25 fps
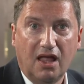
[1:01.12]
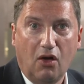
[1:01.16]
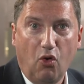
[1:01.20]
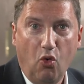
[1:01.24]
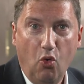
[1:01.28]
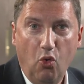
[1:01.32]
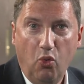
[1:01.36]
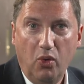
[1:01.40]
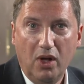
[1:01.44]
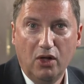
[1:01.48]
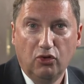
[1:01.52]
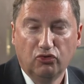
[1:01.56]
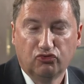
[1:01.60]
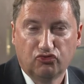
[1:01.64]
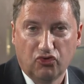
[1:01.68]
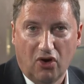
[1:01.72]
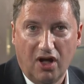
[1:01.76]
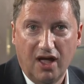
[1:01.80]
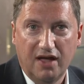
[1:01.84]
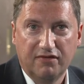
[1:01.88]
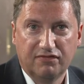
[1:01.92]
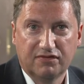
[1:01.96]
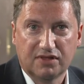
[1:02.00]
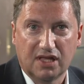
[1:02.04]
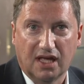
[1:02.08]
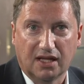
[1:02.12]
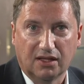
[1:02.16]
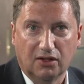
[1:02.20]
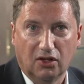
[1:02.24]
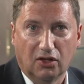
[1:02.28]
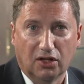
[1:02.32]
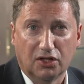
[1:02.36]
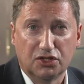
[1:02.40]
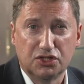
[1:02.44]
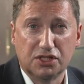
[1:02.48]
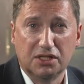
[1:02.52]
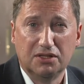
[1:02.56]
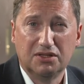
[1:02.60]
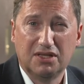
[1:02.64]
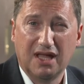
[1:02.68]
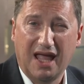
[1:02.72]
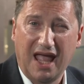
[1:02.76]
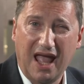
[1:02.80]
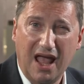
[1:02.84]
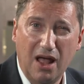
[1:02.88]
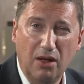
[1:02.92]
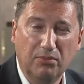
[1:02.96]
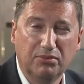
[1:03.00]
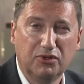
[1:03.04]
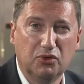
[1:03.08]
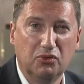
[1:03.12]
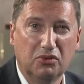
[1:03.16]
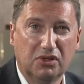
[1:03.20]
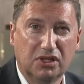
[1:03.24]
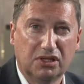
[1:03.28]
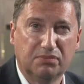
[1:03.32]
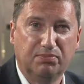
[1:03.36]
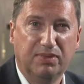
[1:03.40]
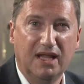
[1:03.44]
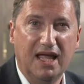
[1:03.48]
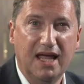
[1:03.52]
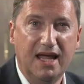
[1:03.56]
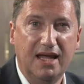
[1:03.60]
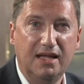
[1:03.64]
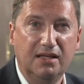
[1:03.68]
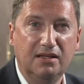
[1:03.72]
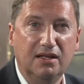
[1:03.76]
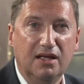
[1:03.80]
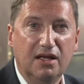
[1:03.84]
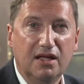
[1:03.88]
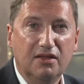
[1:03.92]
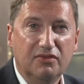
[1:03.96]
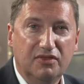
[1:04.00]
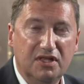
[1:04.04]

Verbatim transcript: all-wheel drive technology. And to help to explain